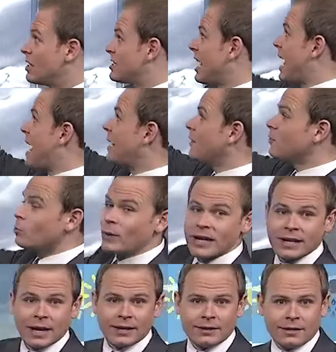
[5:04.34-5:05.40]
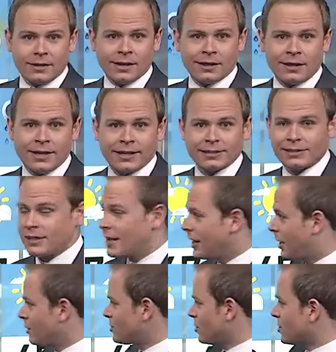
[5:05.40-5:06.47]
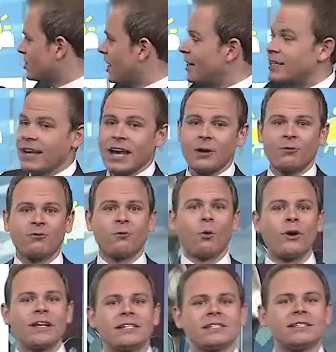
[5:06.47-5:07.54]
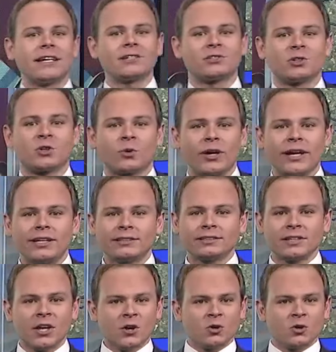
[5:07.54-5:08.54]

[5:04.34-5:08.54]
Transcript: to end the weekend, at least. Here's your Sunday, 46 degrees.